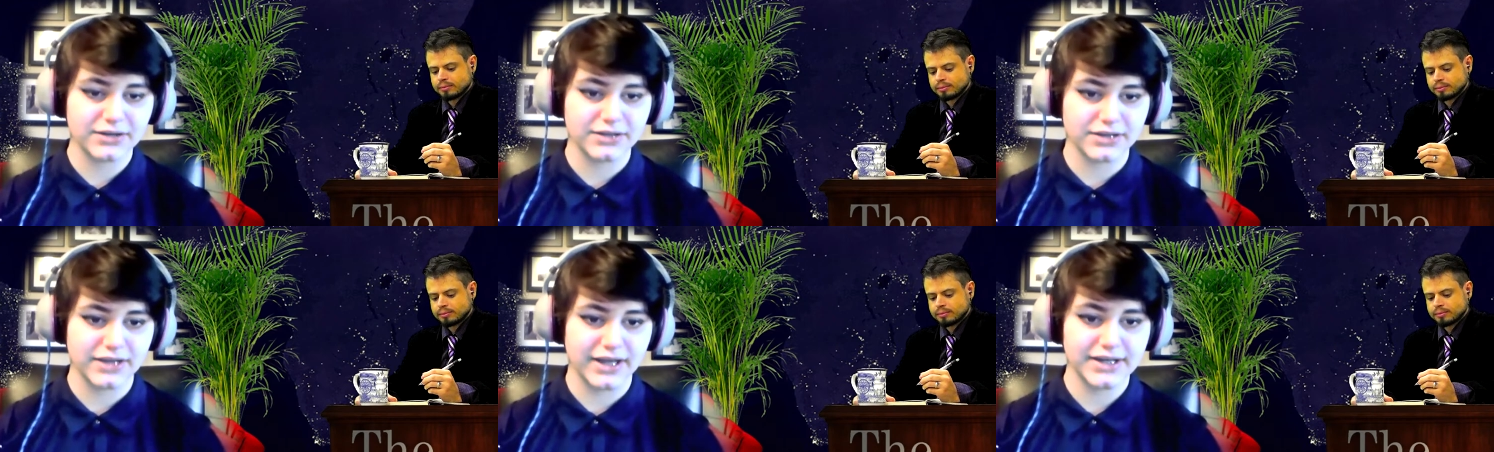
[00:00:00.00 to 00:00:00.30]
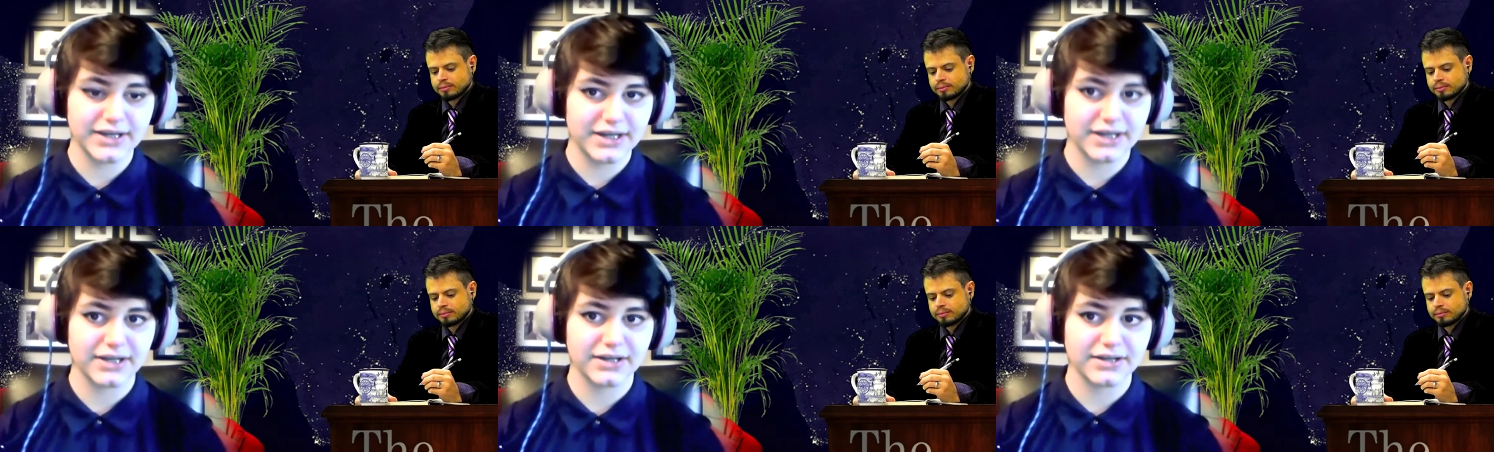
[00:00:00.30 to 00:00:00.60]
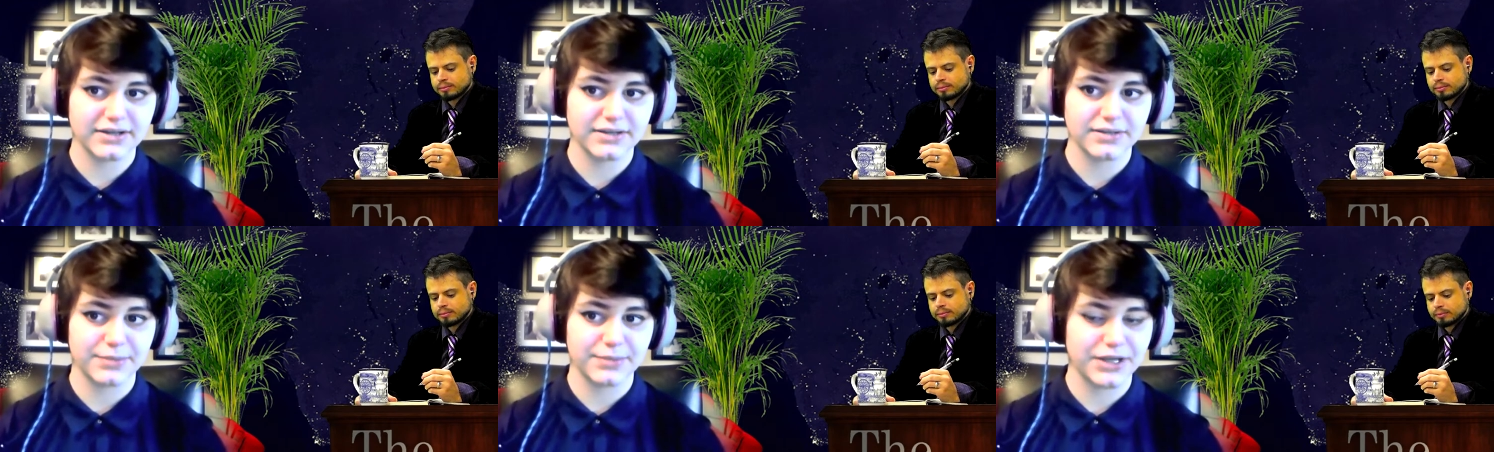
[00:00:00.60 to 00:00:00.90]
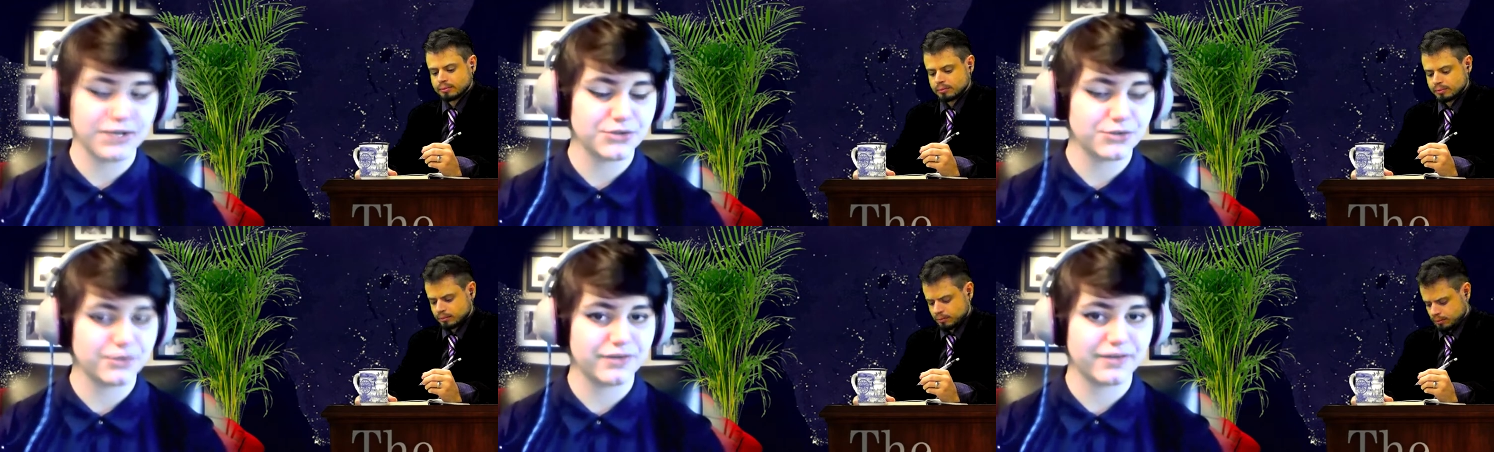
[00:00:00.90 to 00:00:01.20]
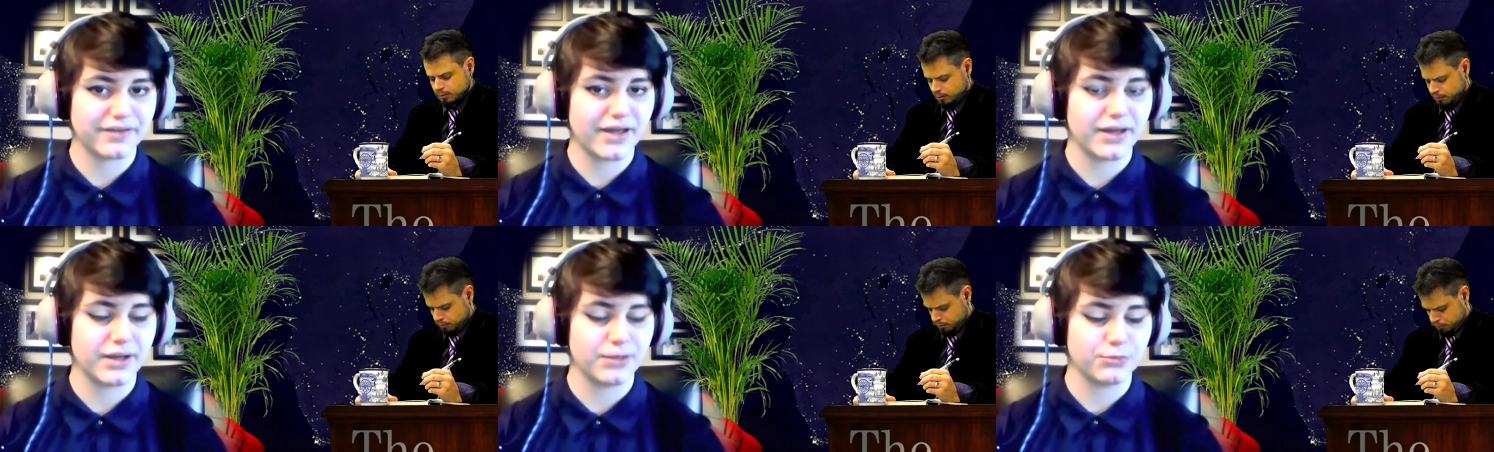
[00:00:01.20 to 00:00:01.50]
Speaker 1: like Paint Tool
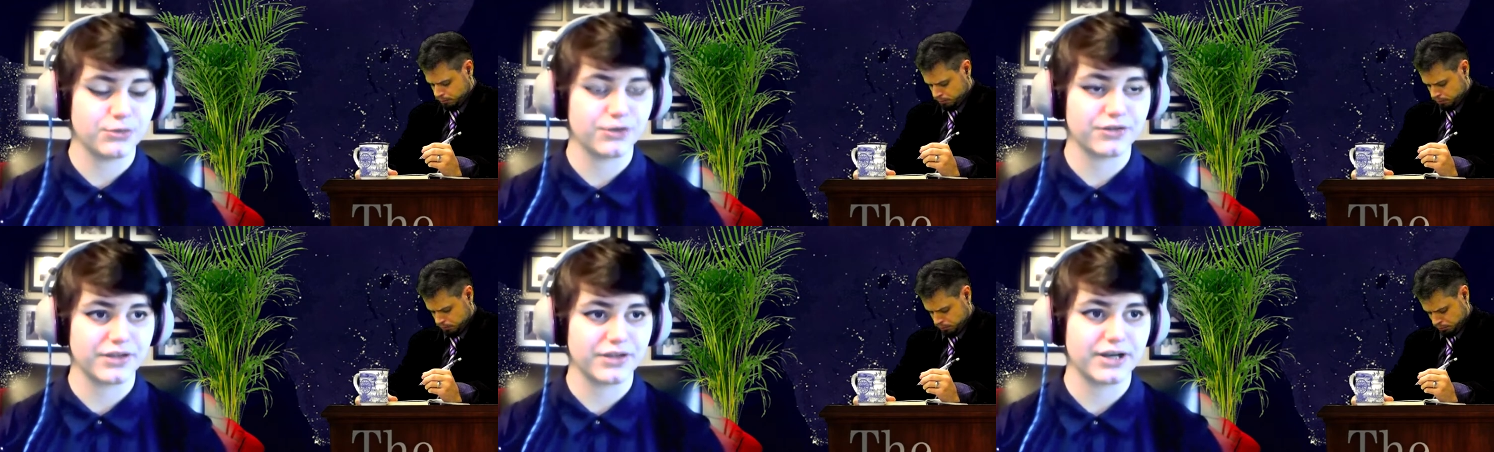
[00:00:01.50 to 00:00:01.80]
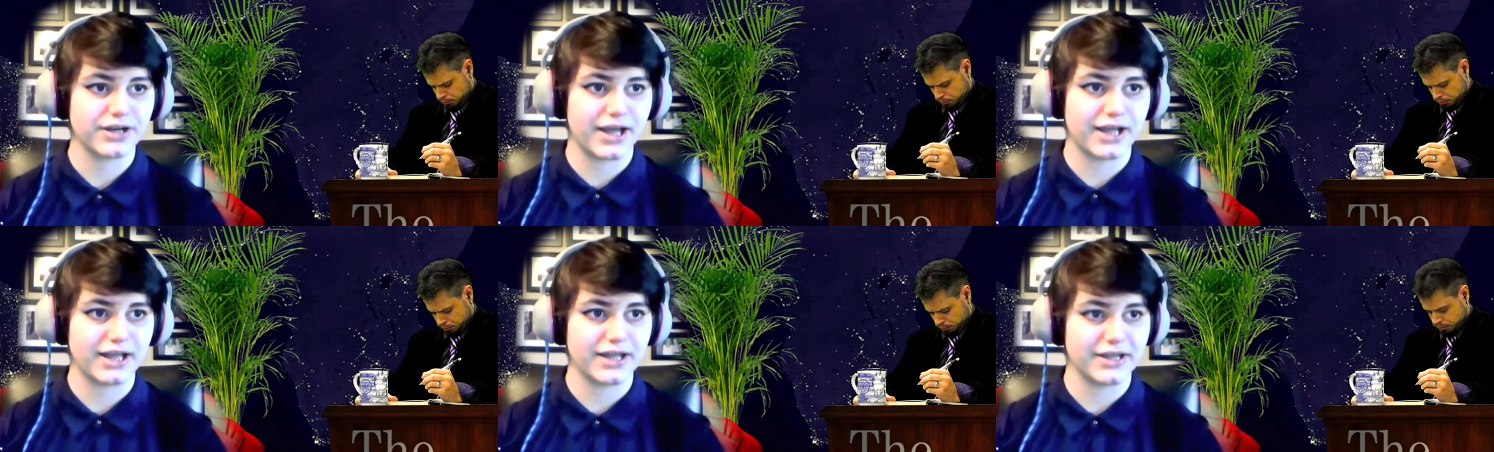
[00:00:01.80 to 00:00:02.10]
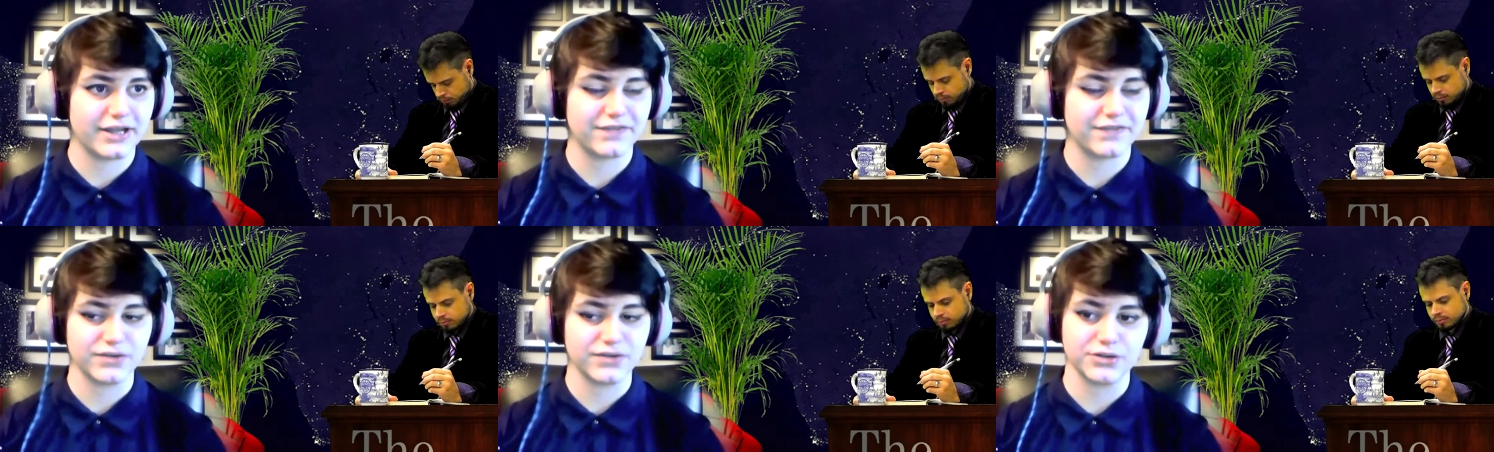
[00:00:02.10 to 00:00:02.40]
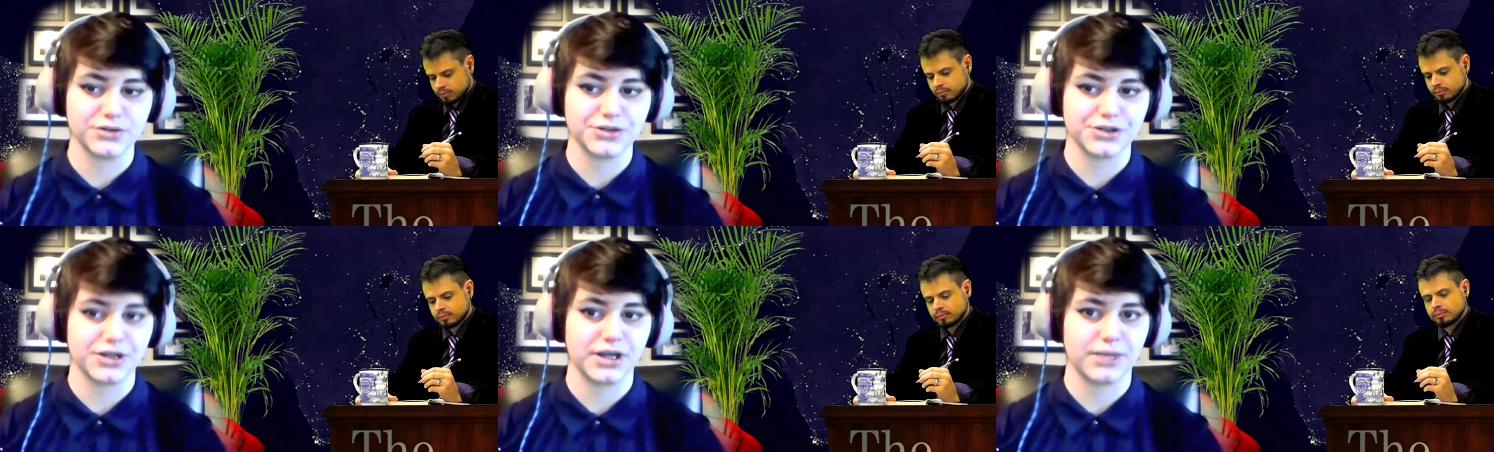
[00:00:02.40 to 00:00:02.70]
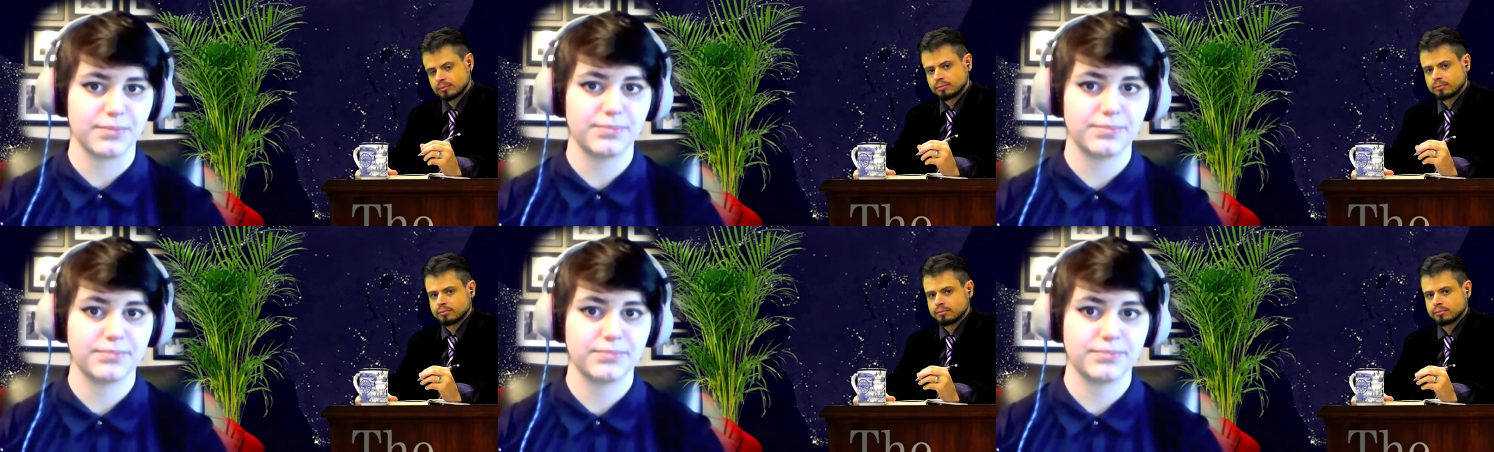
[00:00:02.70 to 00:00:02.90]
SAI more than I like Photoshop.